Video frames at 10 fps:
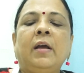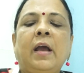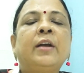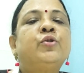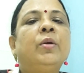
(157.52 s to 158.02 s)

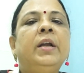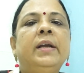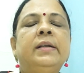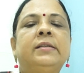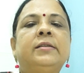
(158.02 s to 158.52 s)

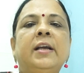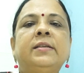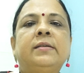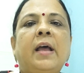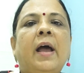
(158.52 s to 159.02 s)
actually it
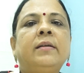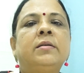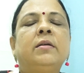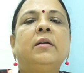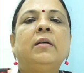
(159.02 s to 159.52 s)
states that
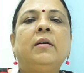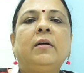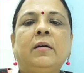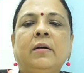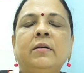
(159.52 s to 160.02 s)

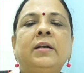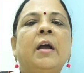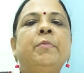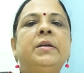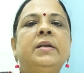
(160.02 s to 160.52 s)

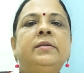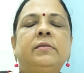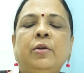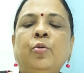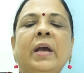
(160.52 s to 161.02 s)

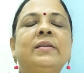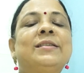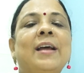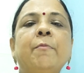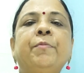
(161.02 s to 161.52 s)
diabetes, you can
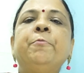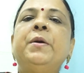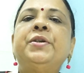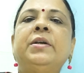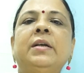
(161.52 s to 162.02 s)
stamp a
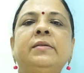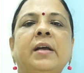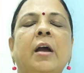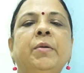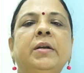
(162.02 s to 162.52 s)
patient as
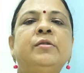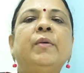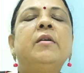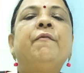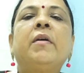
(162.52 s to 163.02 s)
diabetes
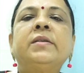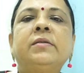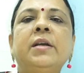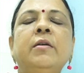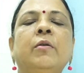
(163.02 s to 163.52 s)
when the
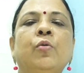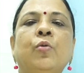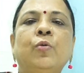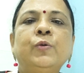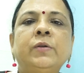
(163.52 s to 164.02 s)
fasting
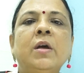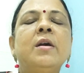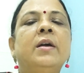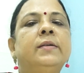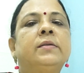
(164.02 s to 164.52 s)
glucose
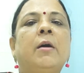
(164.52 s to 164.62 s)
is